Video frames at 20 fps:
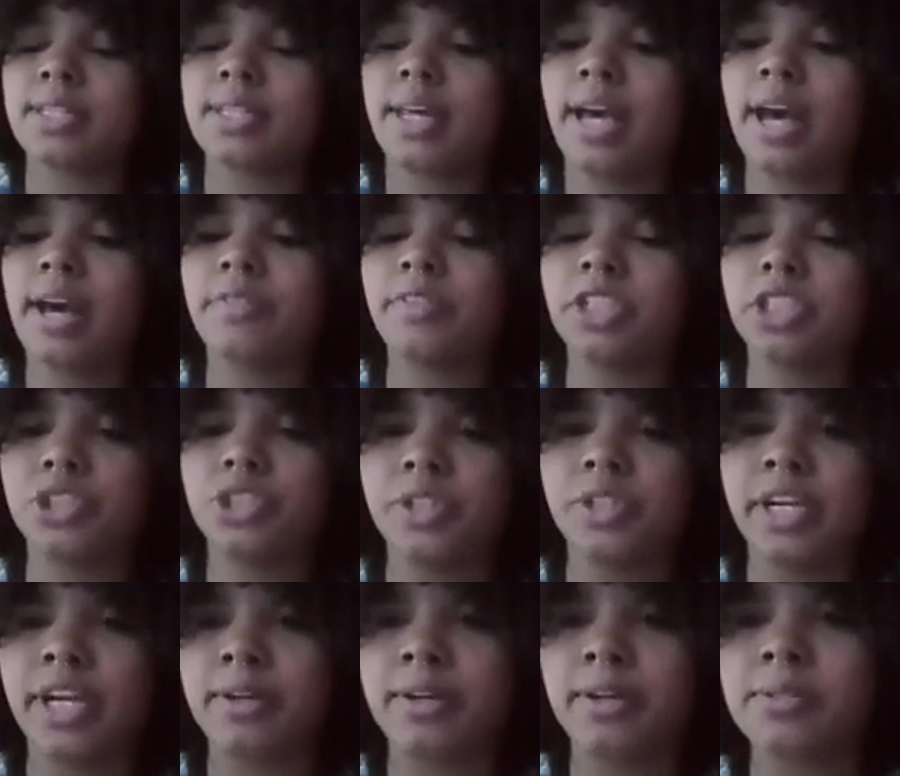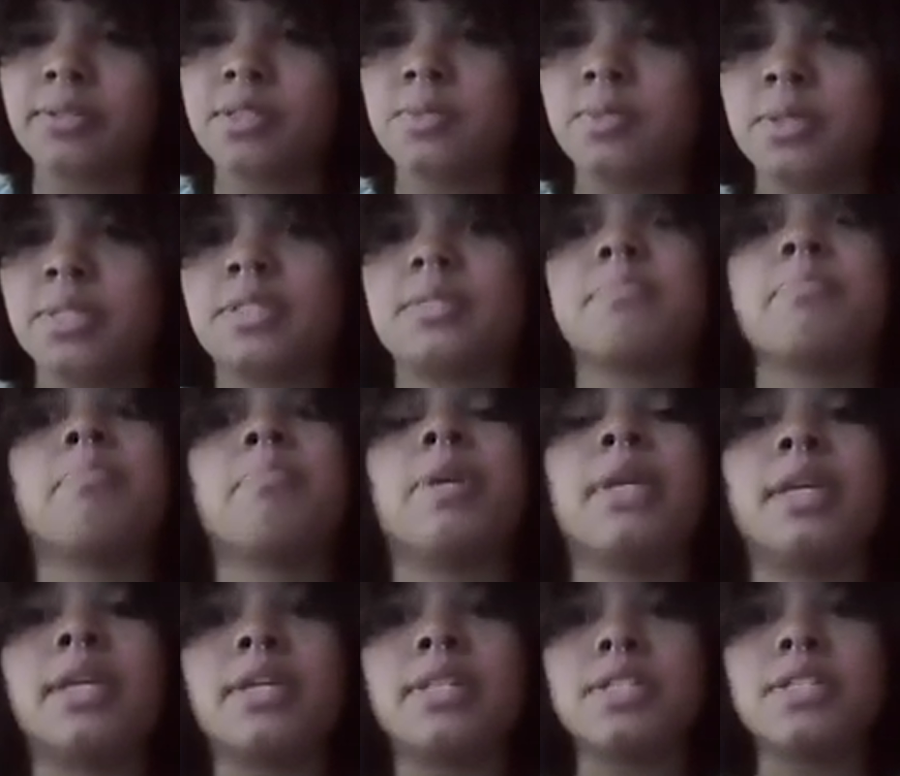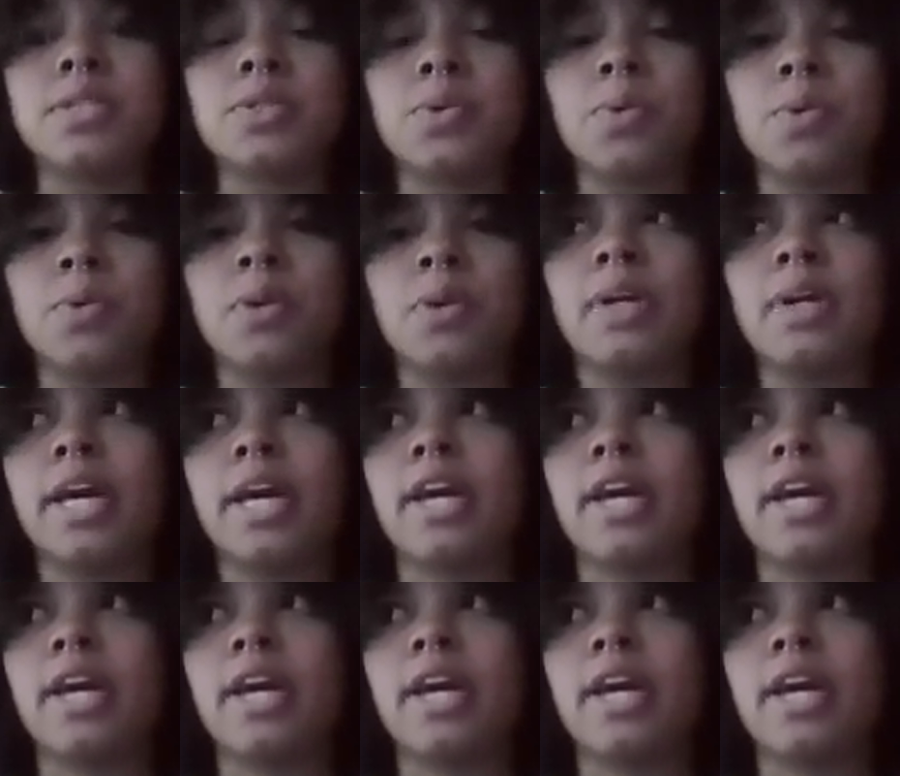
like having Treehouse, was being in school.